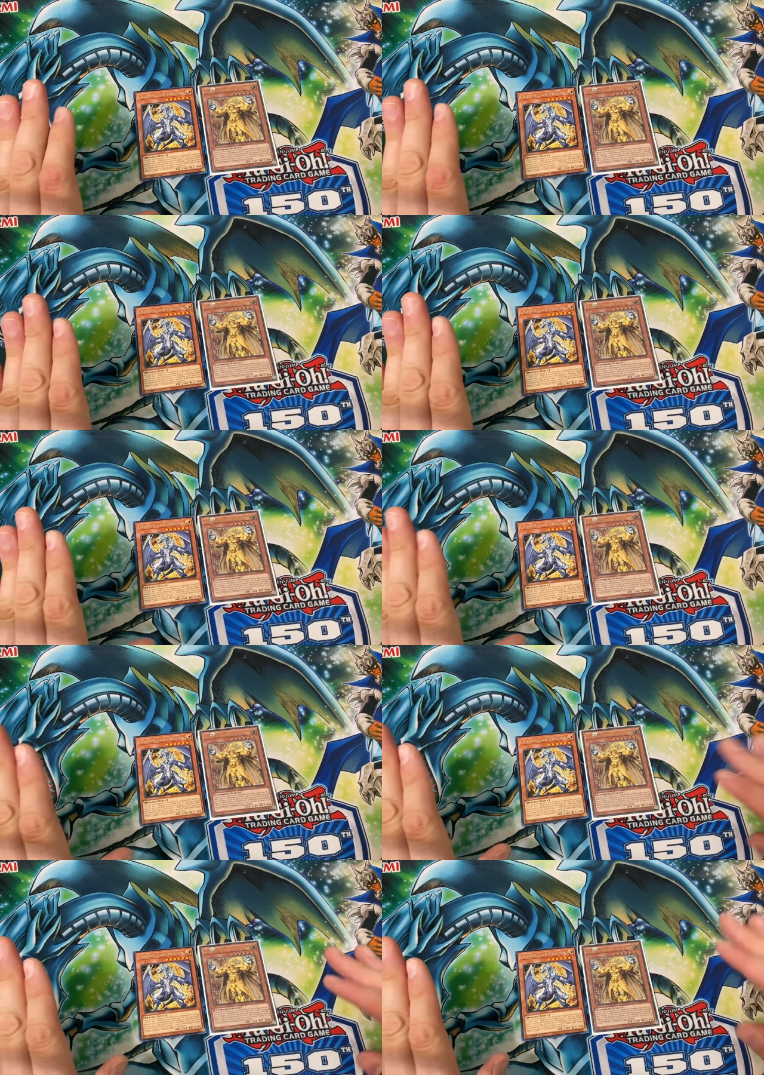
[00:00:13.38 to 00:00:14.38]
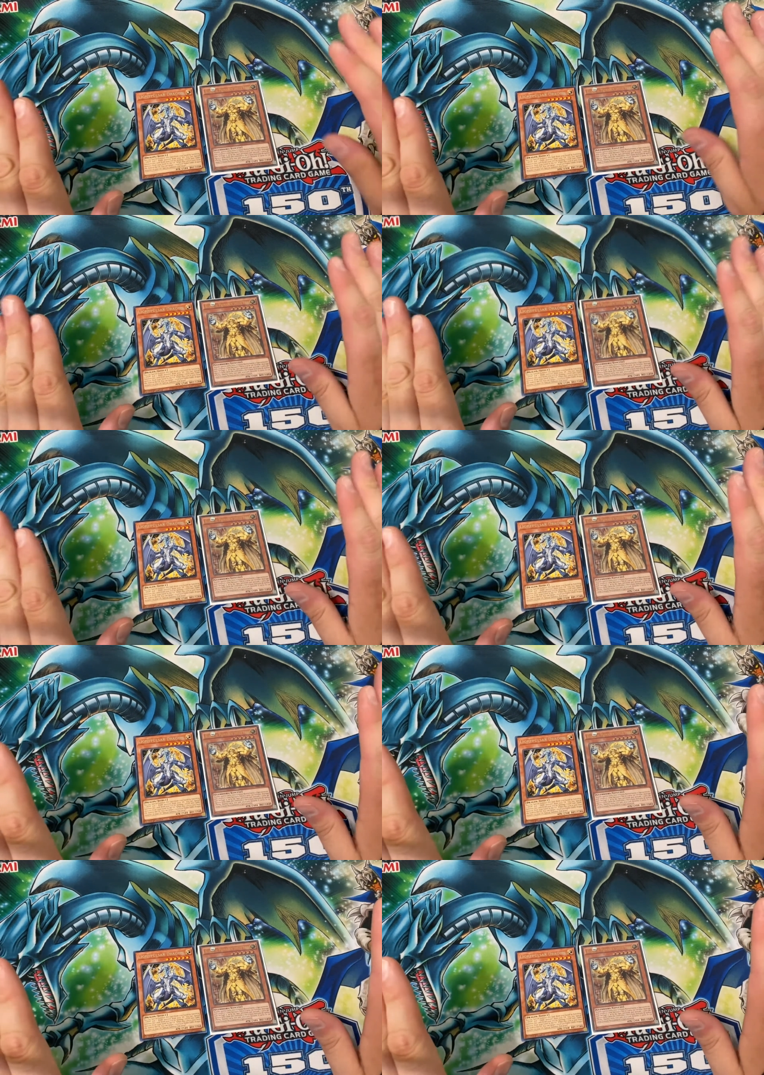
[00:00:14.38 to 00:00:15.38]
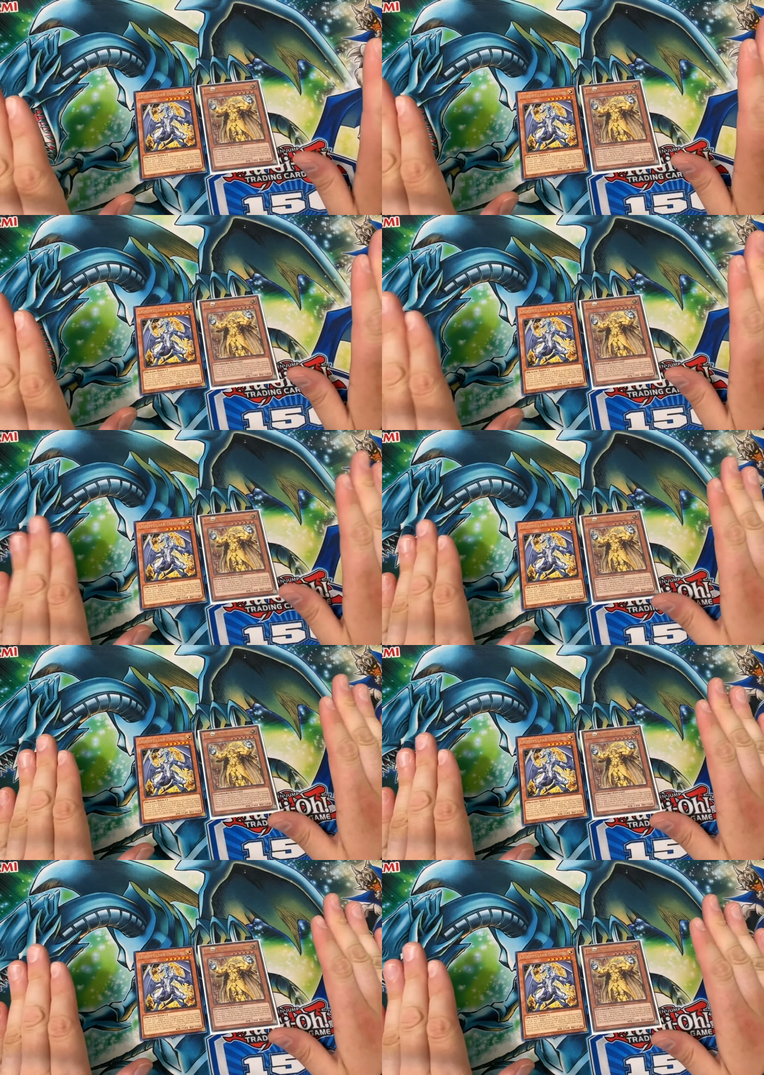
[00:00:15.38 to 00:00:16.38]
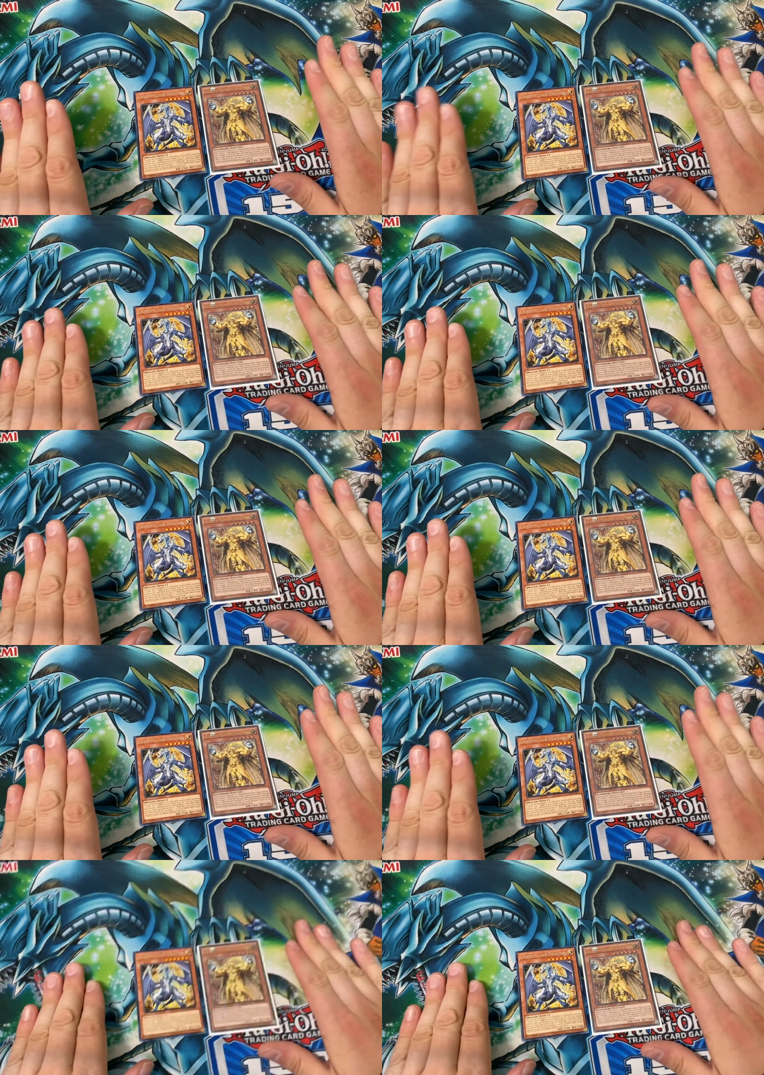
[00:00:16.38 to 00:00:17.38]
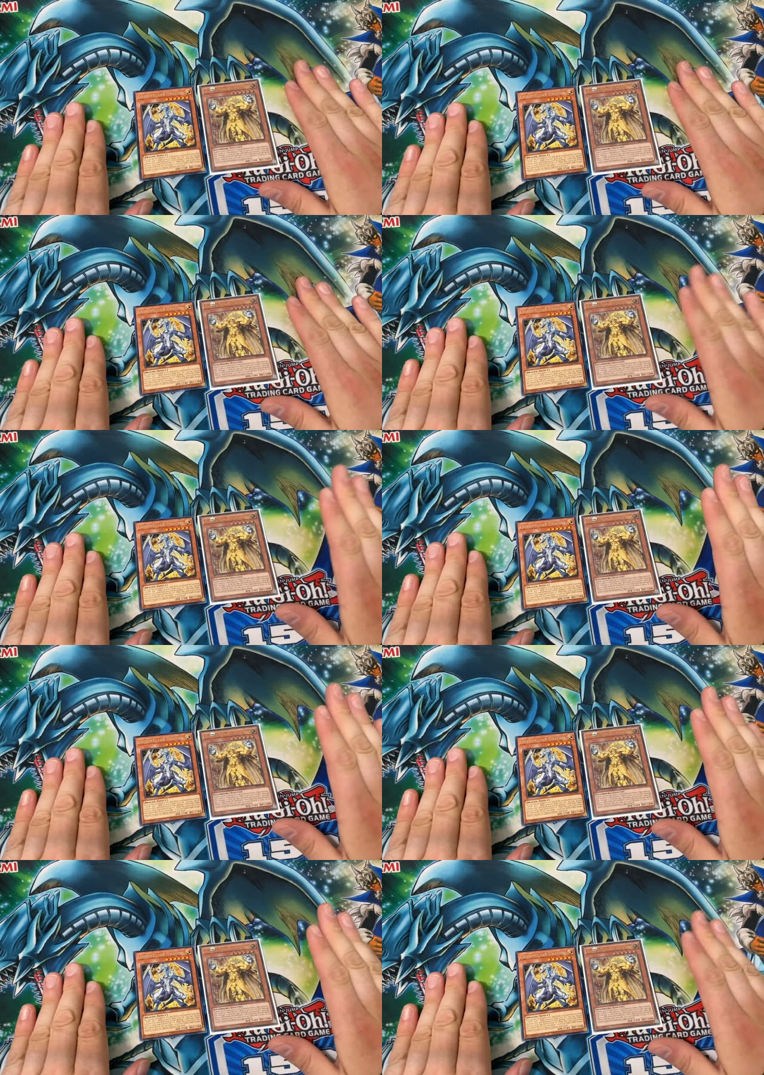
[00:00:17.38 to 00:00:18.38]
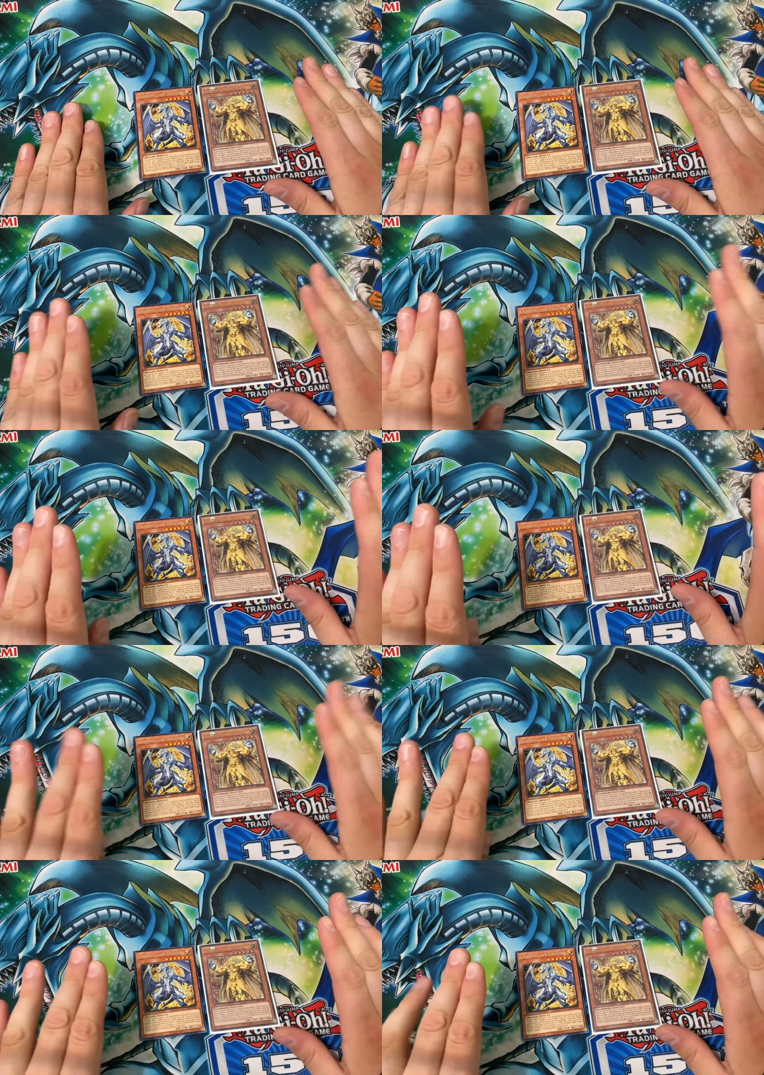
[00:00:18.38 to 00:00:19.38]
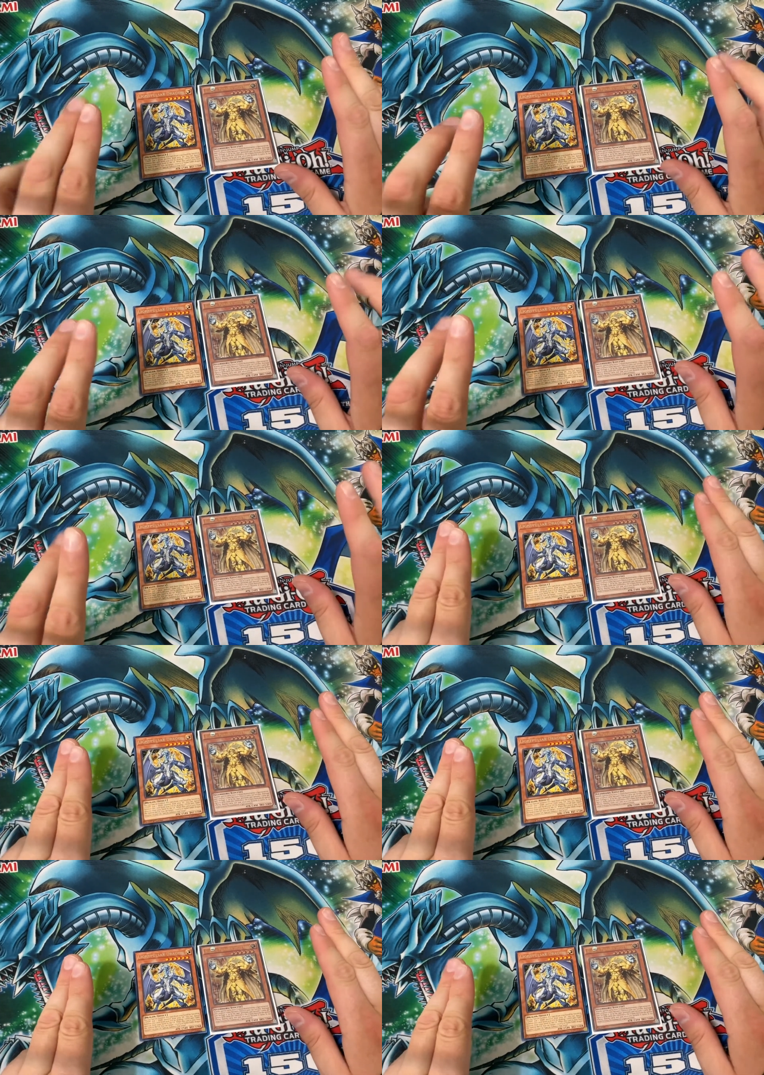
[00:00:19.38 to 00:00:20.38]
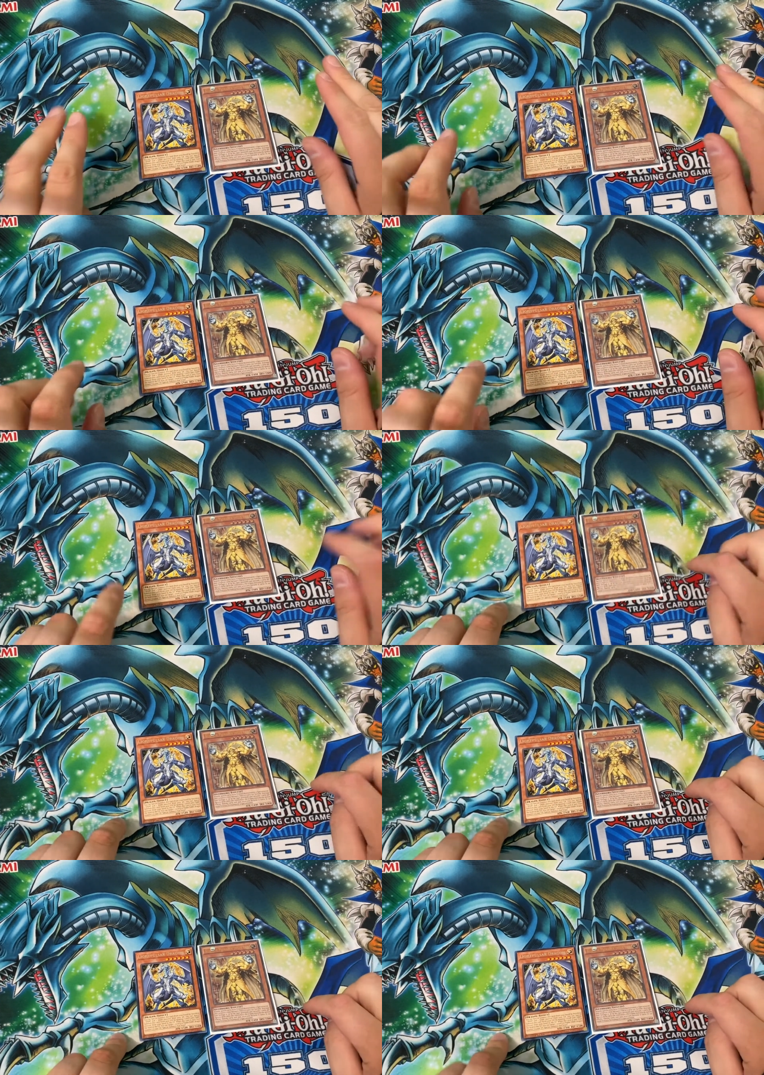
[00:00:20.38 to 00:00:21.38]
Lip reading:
[unreadable: no face in view]